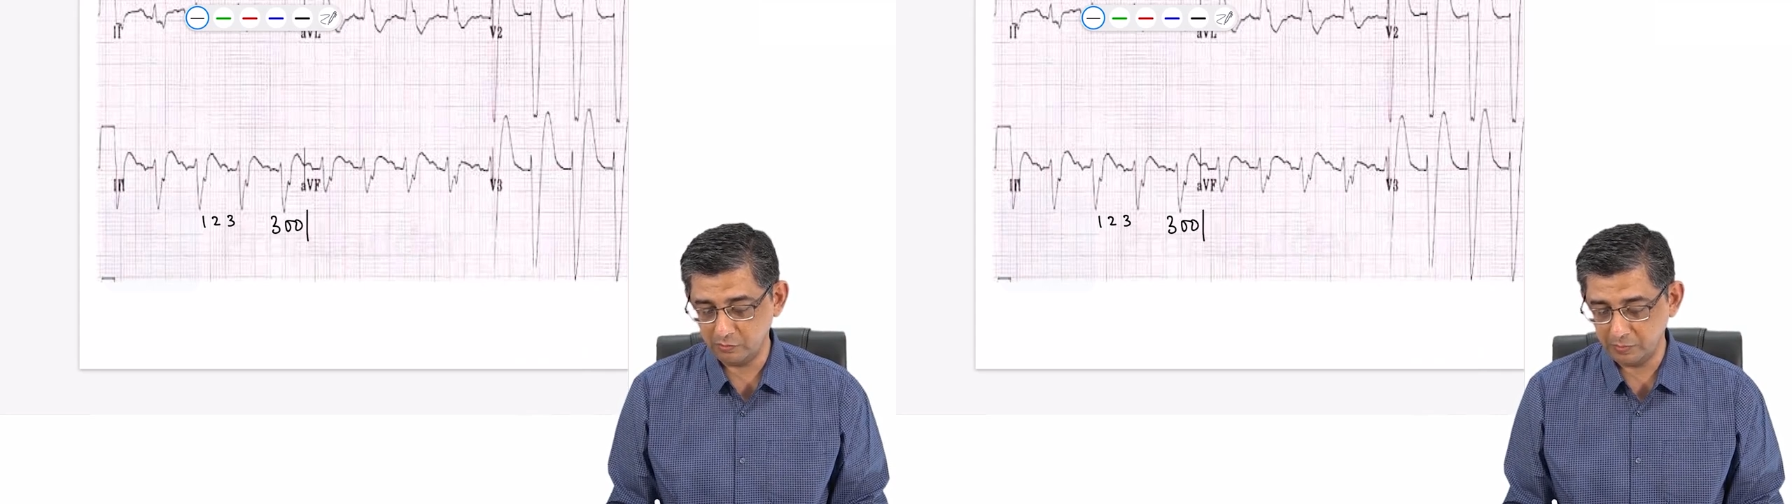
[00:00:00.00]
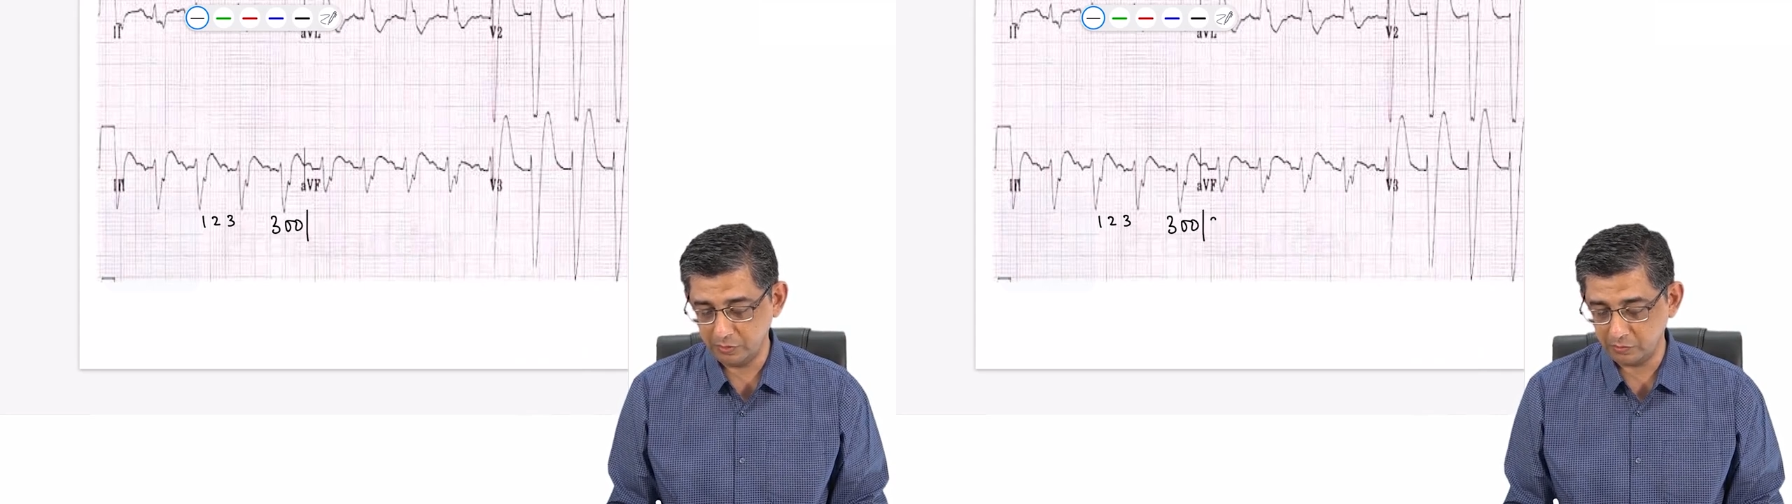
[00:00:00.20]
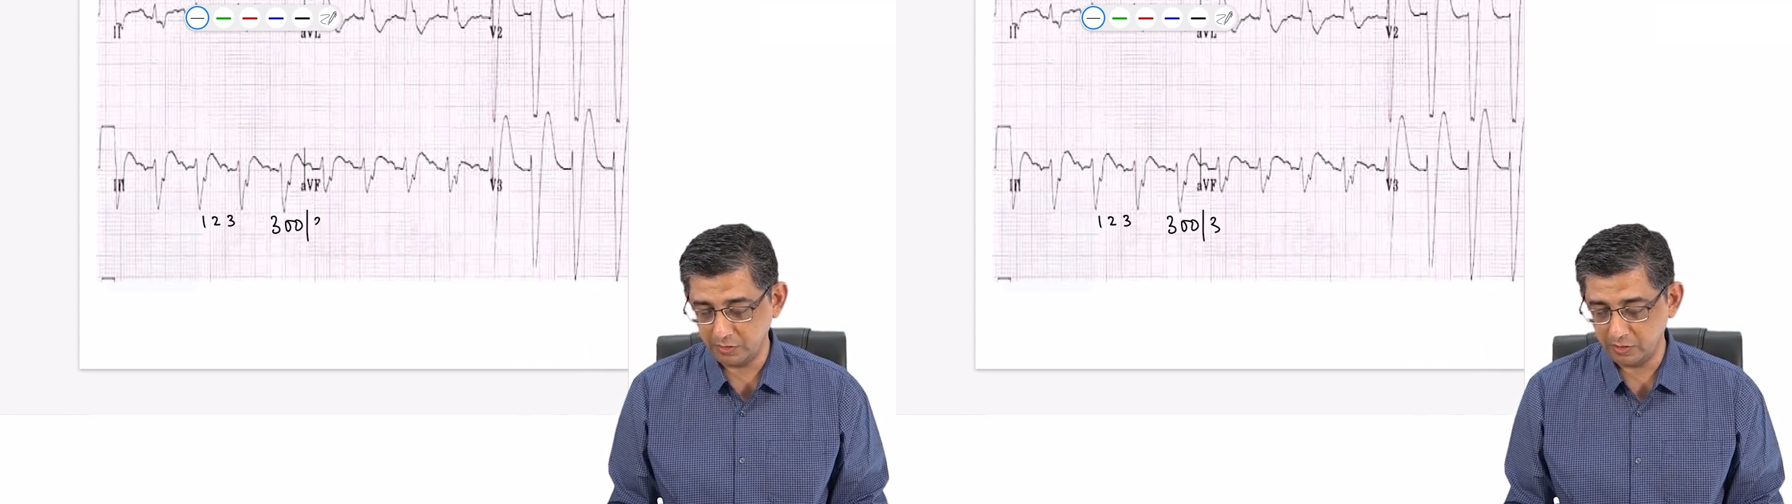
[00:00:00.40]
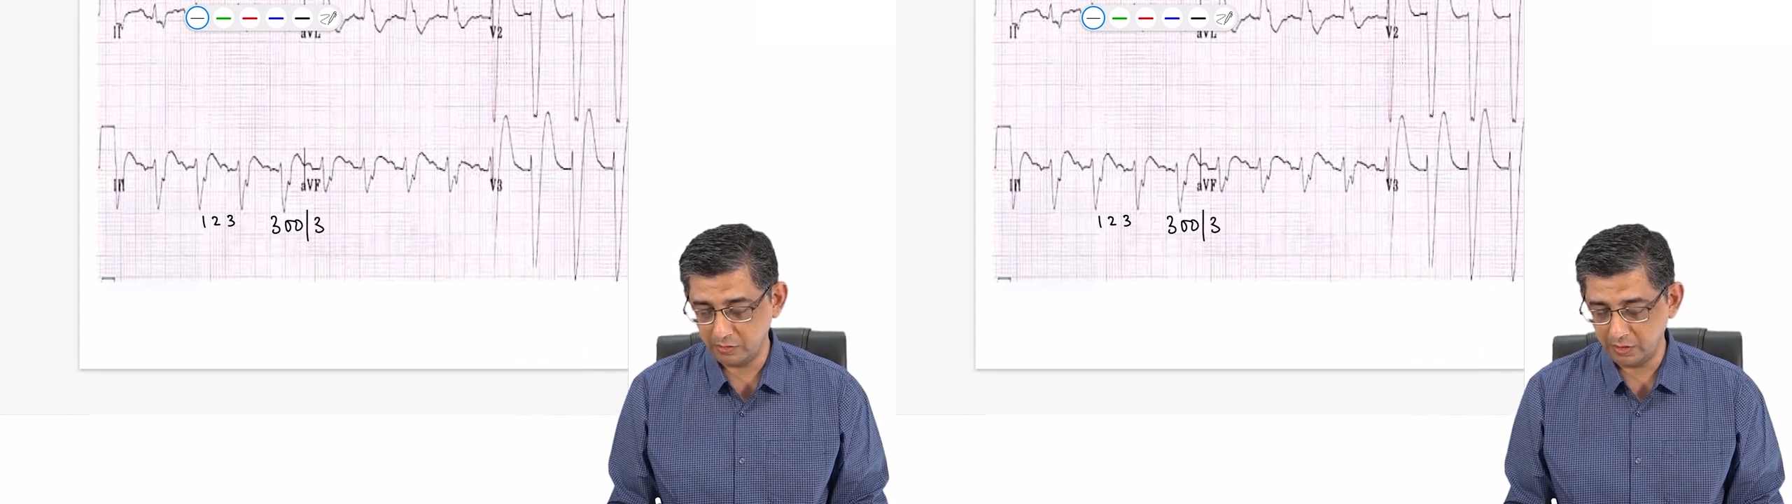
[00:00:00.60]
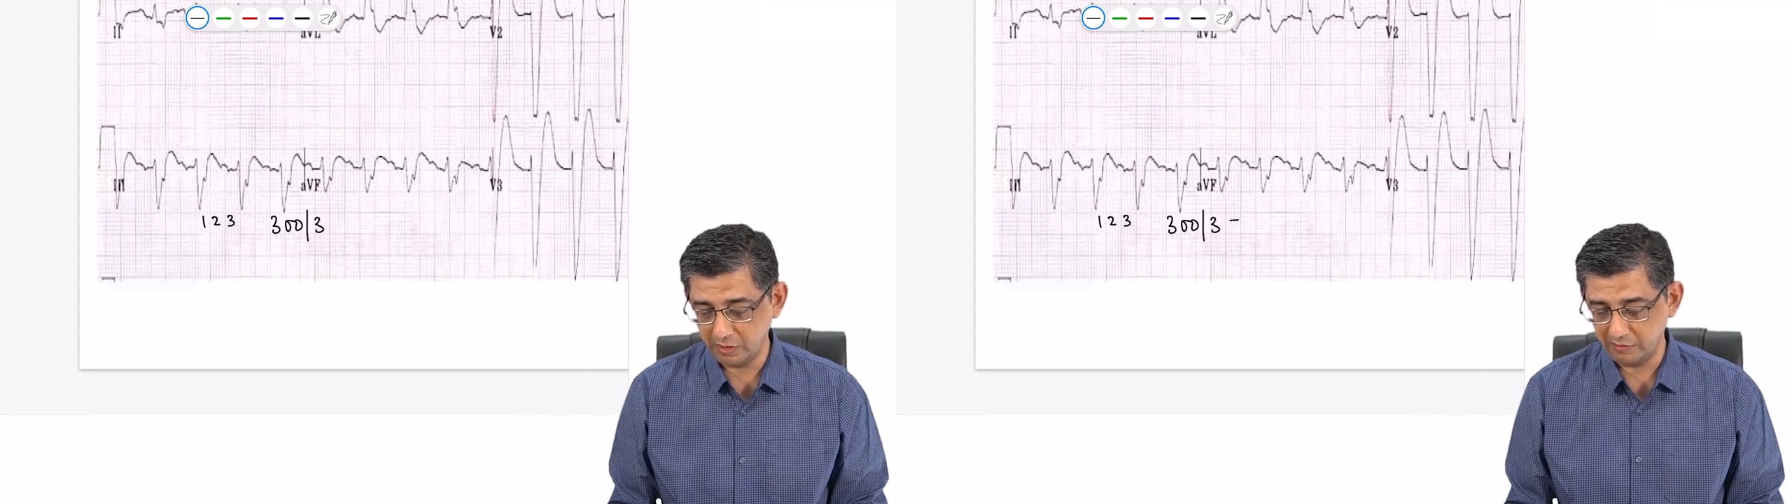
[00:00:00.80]
would be
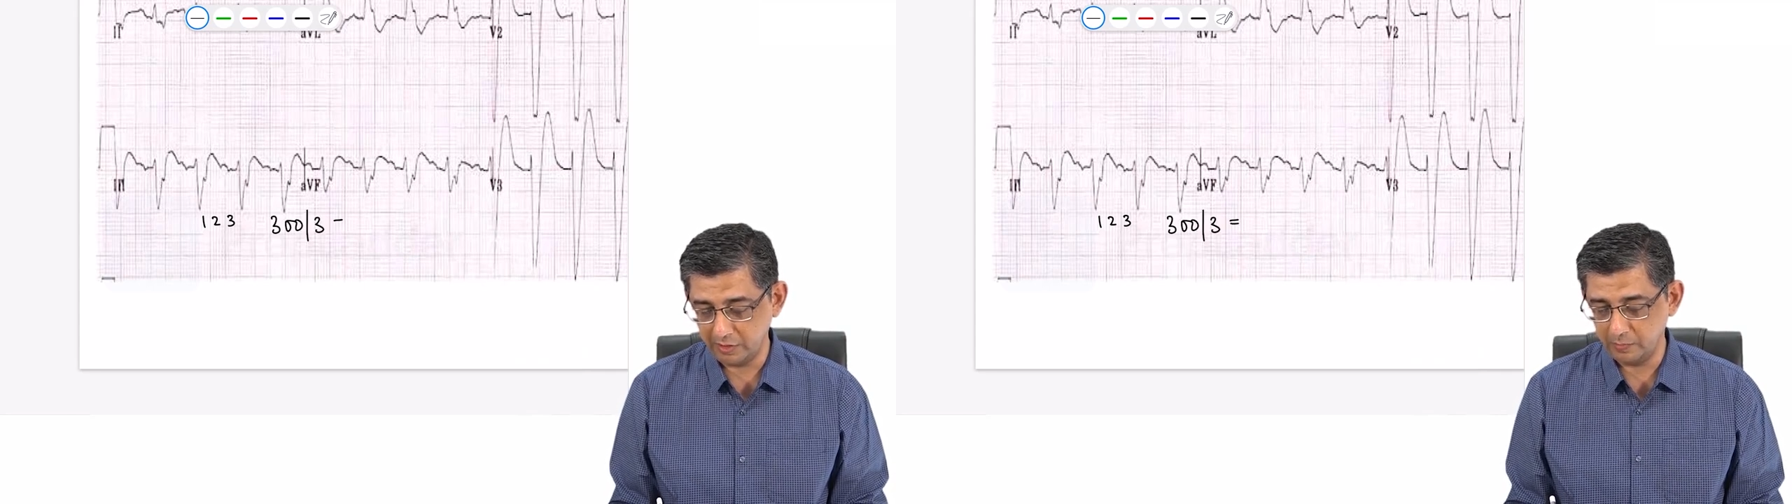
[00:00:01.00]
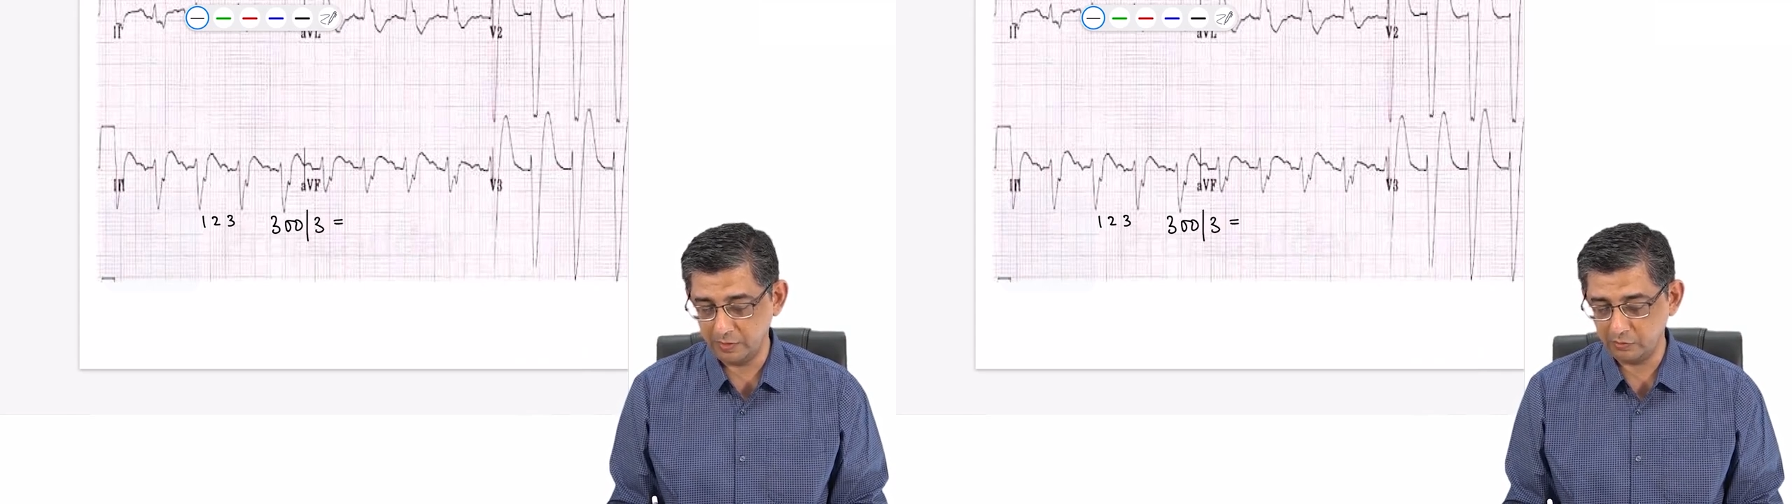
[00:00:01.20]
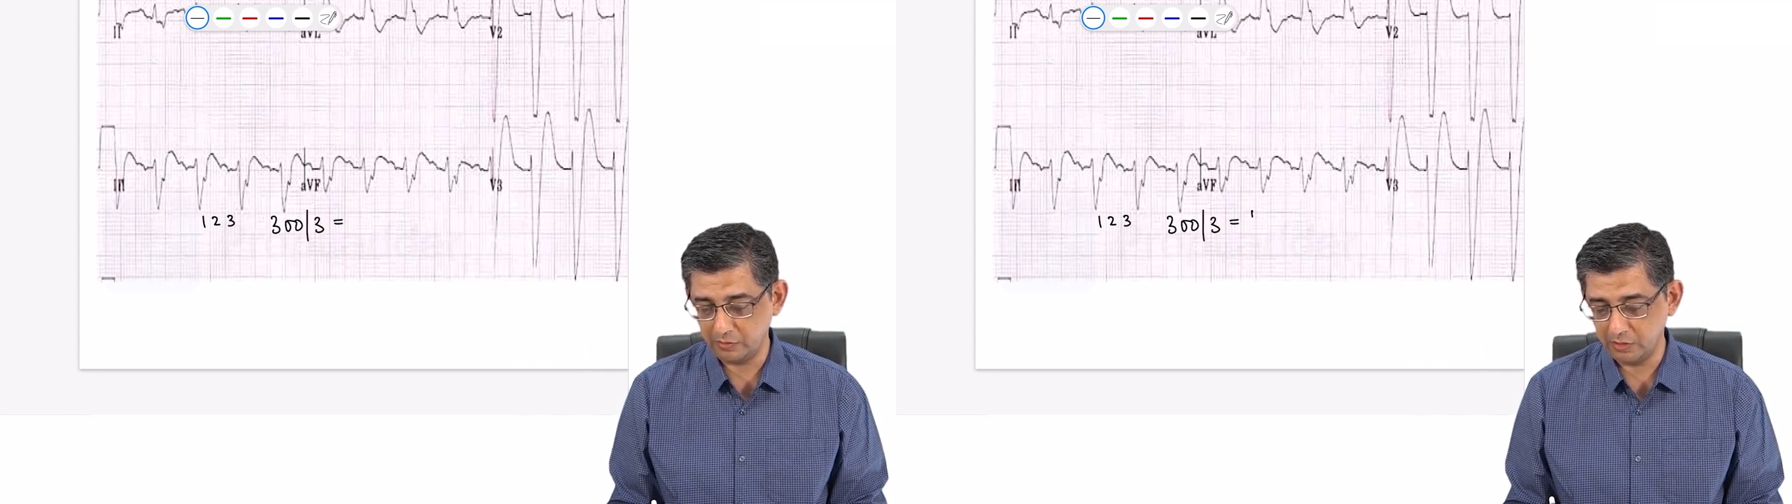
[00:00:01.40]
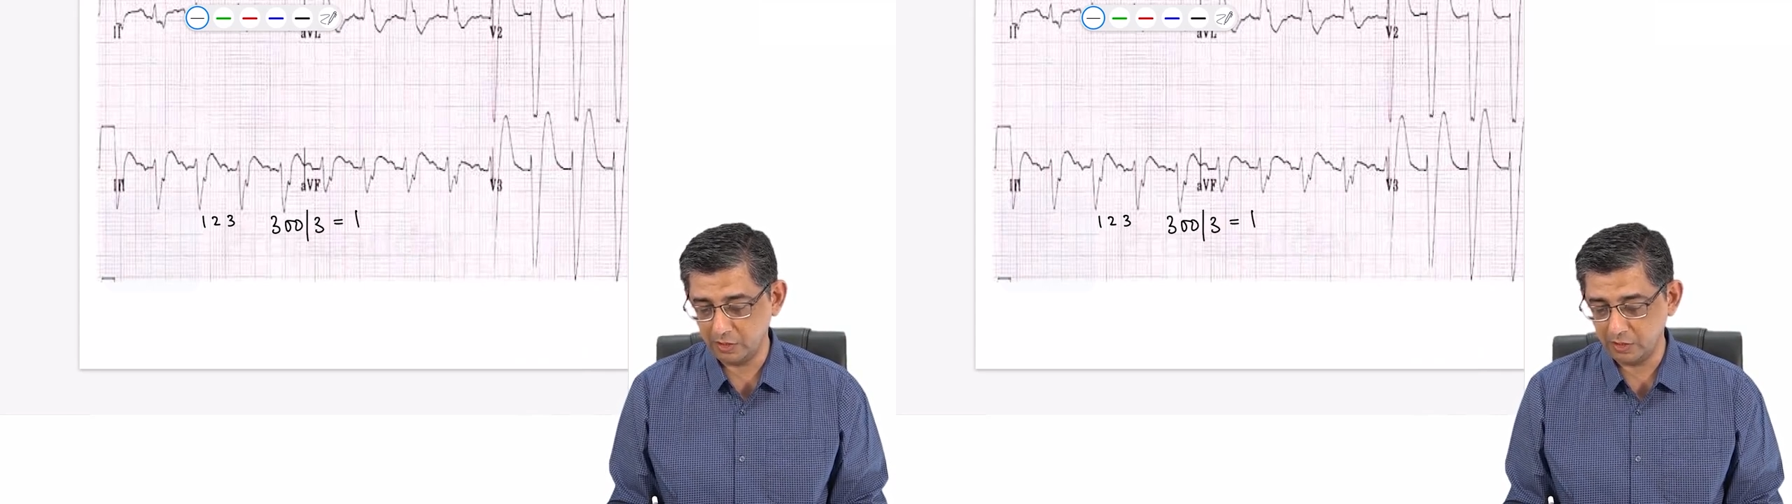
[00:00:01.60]
300 divided by 3.